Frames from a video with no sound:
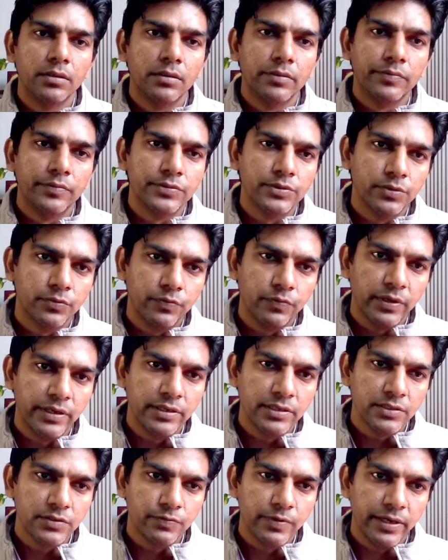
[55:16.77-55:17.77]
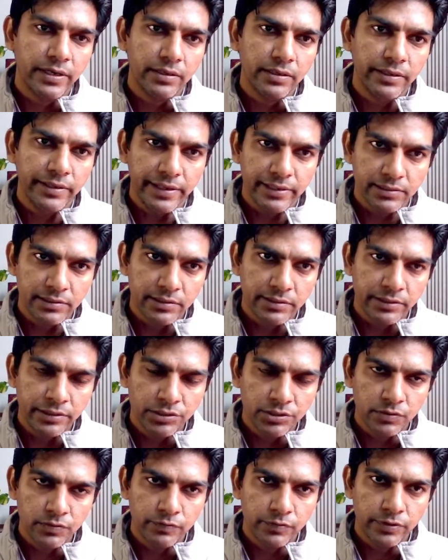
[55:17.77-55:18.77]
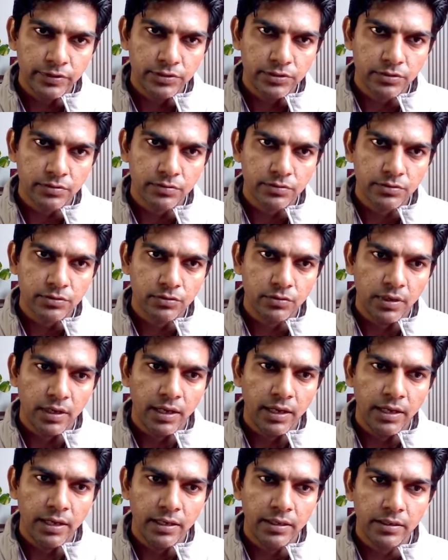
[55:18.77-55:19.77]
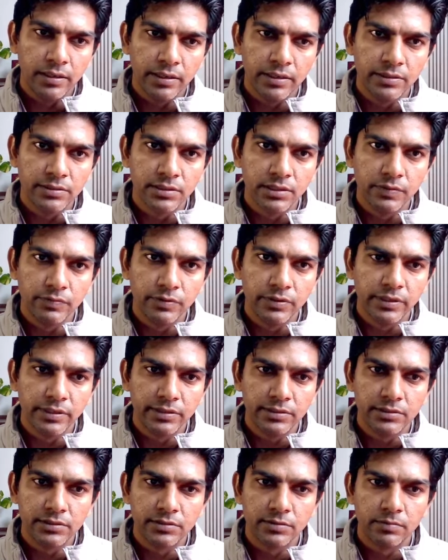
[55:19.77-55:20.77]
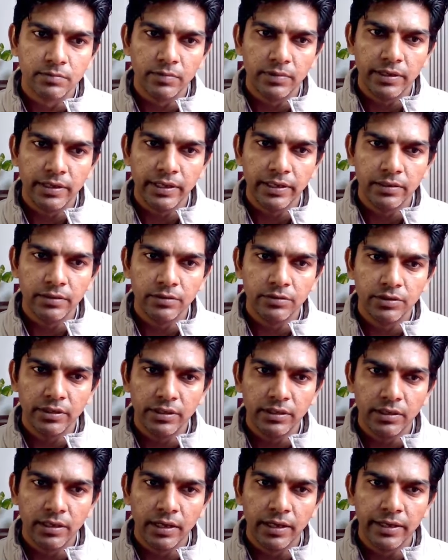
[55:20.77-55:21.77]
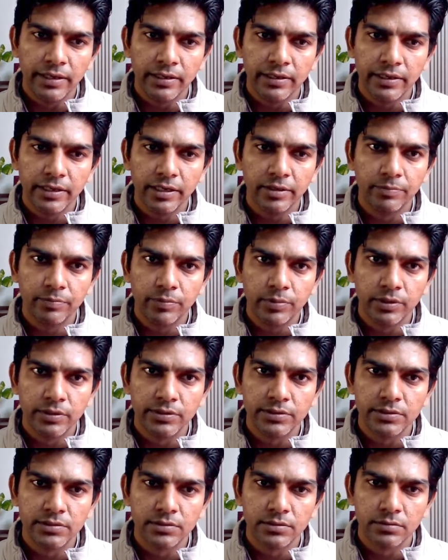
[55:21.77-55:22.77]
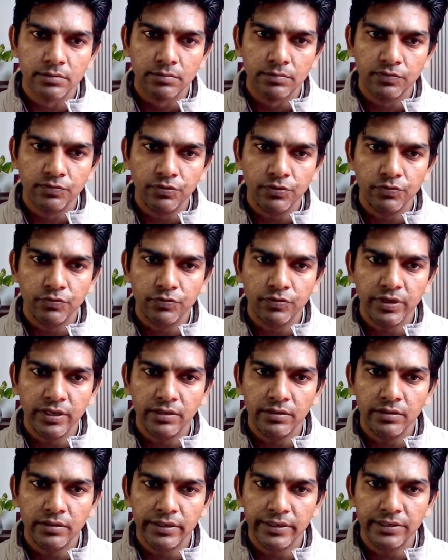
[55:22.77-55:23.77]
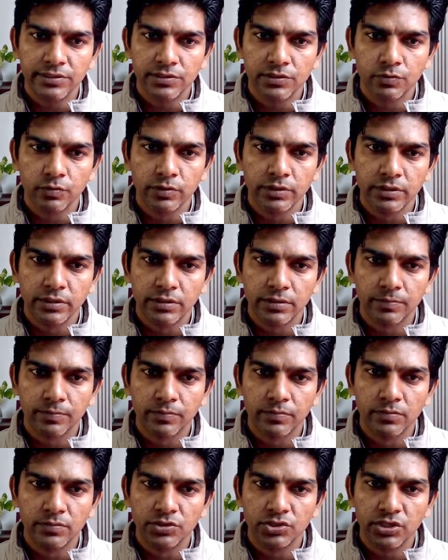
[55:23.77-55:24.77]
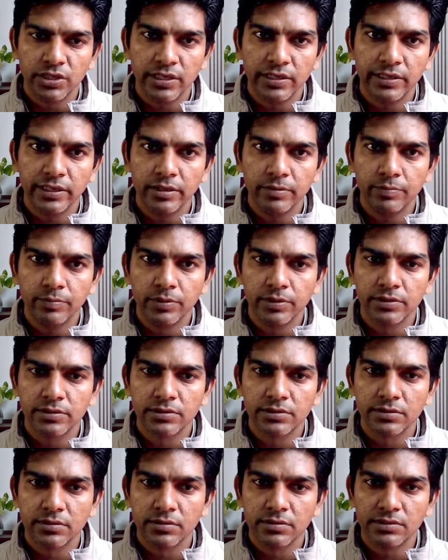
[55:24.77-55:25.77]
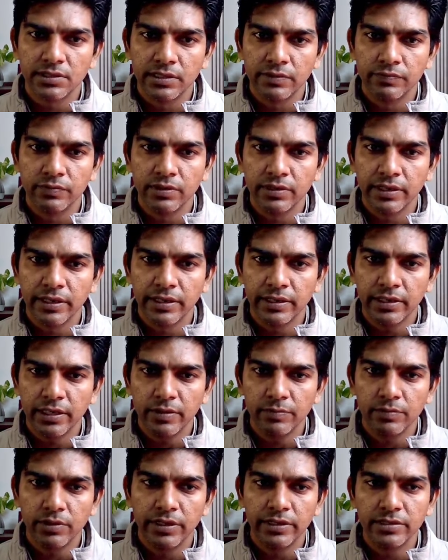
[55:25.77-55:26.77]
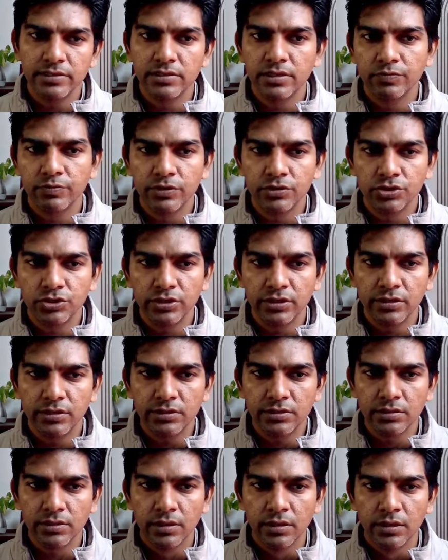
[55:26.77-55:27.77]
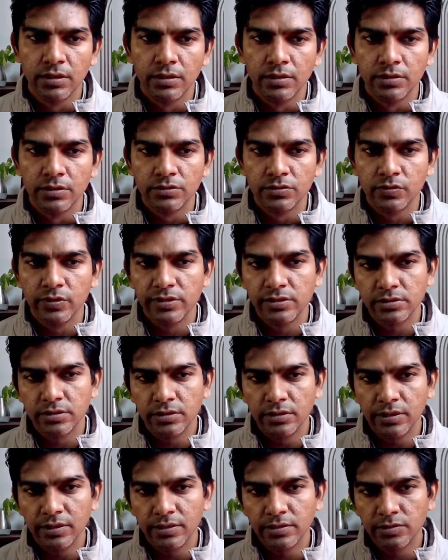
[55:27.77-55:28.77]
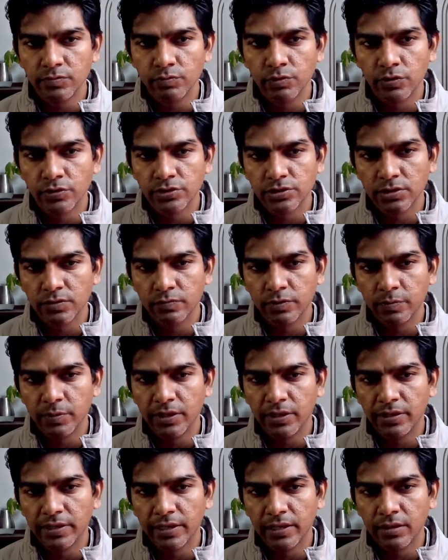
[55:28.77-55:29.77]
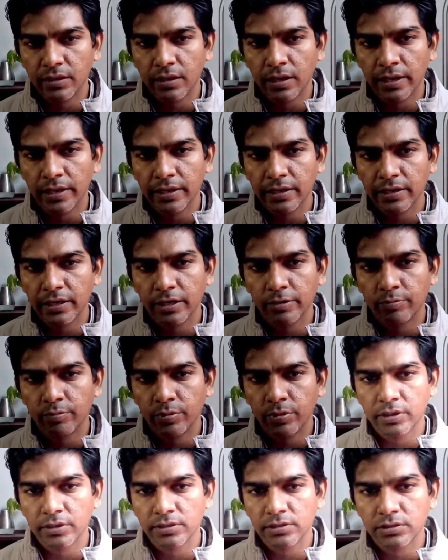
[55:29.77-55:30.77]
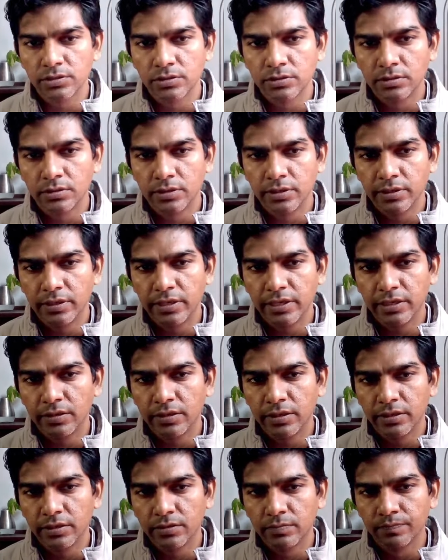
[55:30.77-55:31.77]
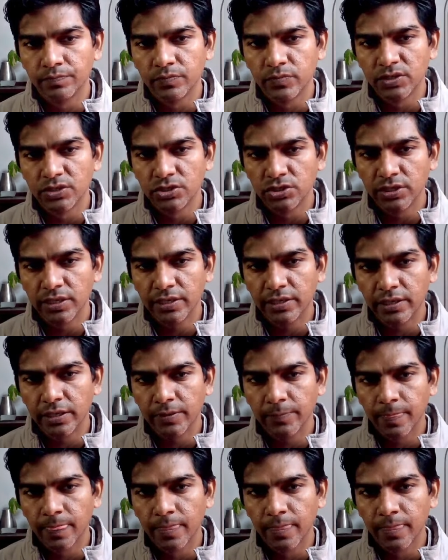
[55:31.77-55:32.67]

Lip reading: So let us find the acceleration first. So R is given as 10t I cap plus 15t square j cap plus 7k cap. Let us differentiate this. So instantaneous velocity will be 10 I cap plus 30t j cap,